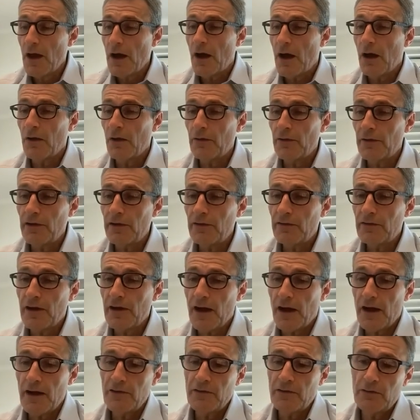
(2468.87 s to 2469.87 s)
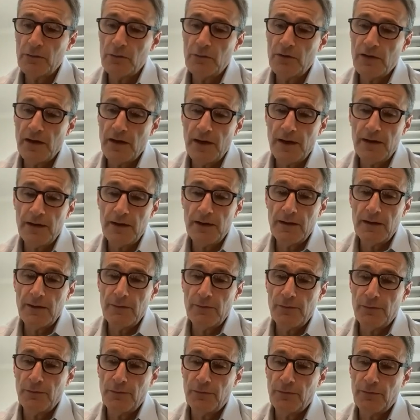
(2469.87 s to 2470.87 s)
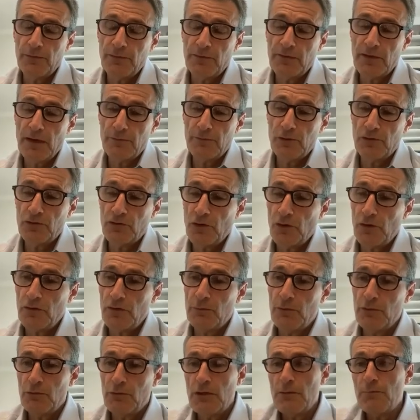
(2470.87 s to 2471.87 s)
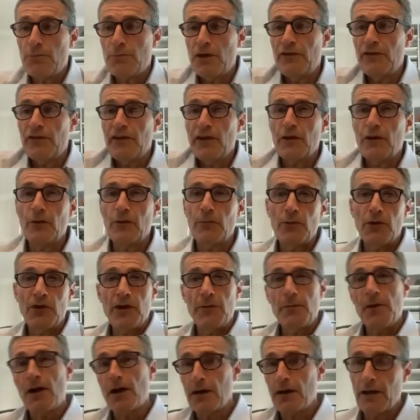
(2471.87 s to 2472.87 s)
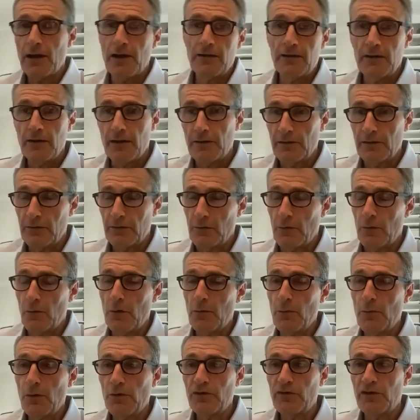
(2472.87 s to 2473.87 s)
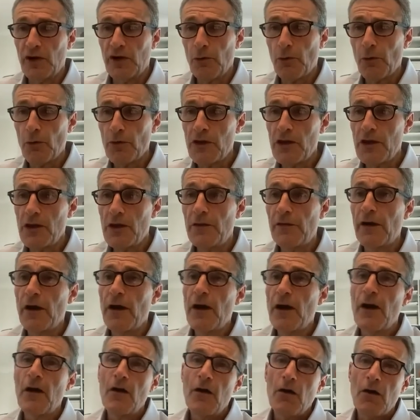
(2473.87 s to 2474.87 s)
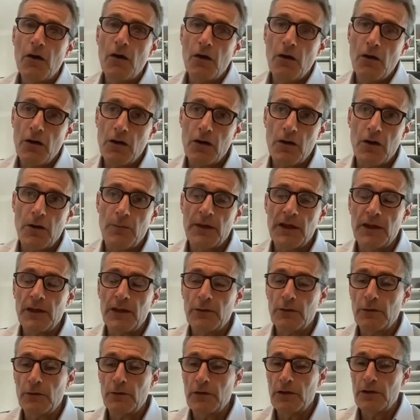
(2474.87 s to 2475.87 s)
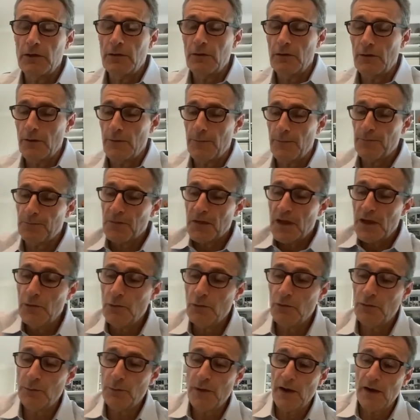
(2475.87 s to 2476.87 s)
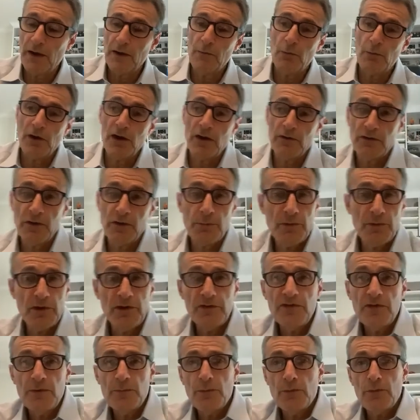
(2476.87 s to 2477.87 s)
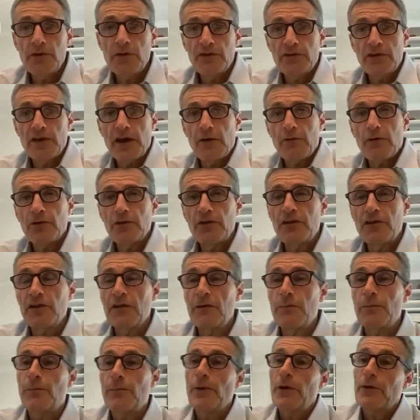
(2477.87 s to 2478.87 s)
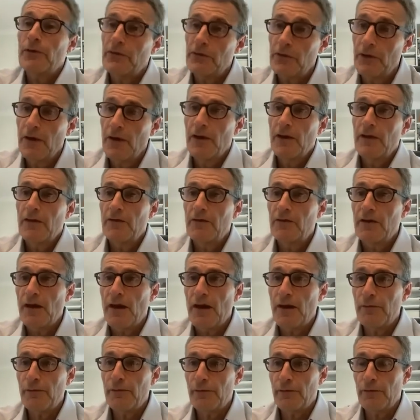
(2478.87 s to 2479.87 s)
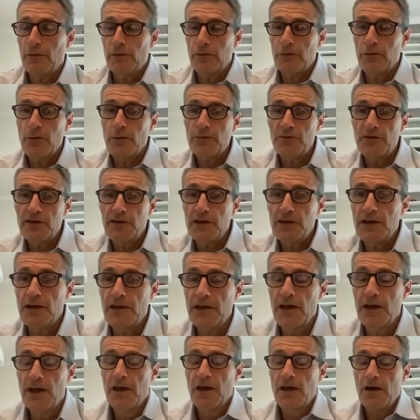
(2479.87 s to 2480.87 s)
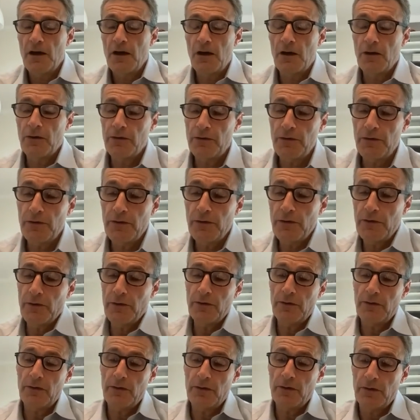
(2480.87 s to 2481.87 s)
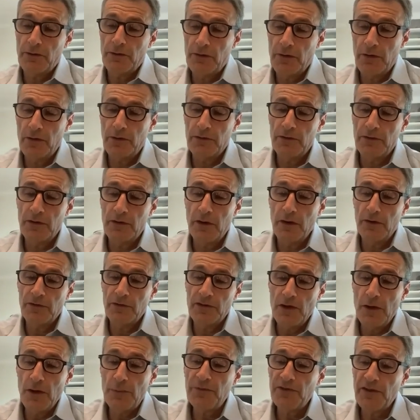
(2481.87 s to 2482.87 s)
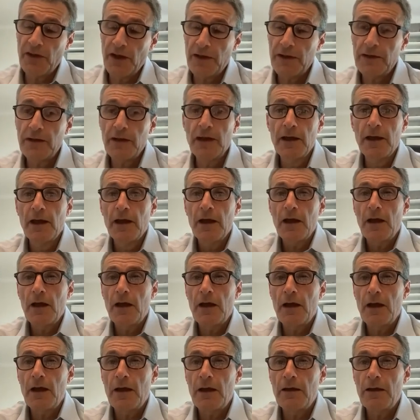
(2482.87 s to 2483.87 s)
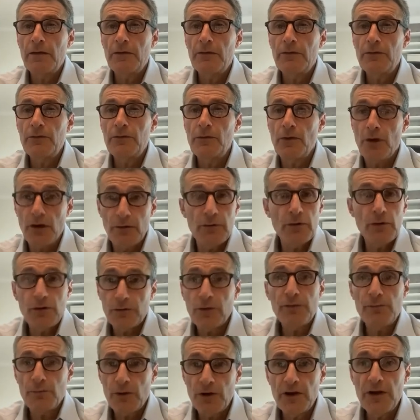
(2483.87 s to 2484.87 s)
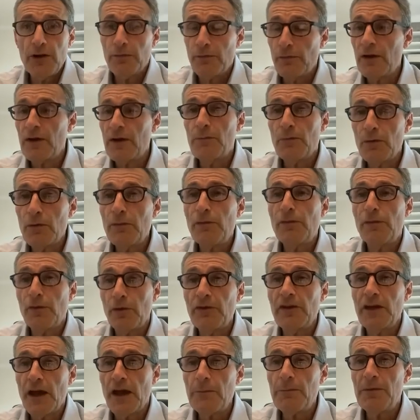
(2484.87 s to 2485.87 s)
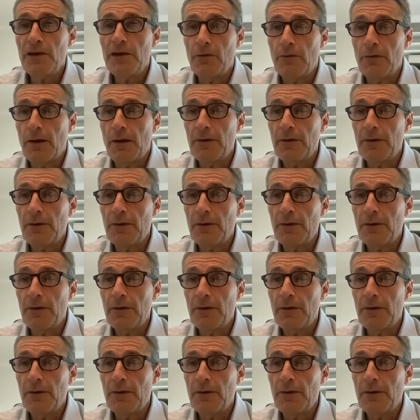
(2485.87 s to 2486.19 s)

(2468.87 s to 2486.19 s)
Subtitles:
And these guys today, if they have the choice between placing on money market at almost zero yield, or coming in a SPAC where their principal is guaranteed, but they have an uptick on the upside, you have a lot of money available for the IPO.